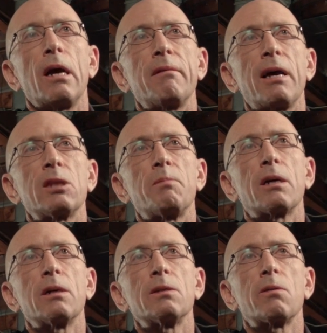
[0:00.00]
and that's
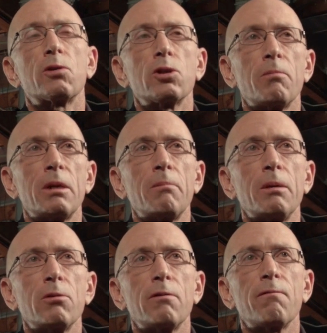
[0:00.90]
because there were so many
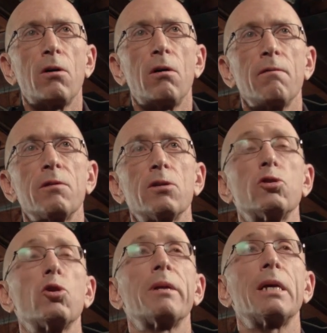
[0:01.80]
people involved
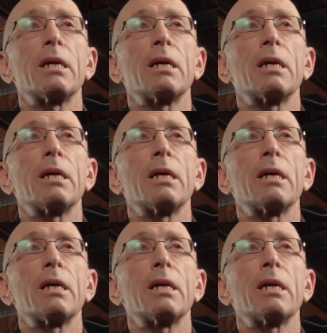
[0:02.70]
so many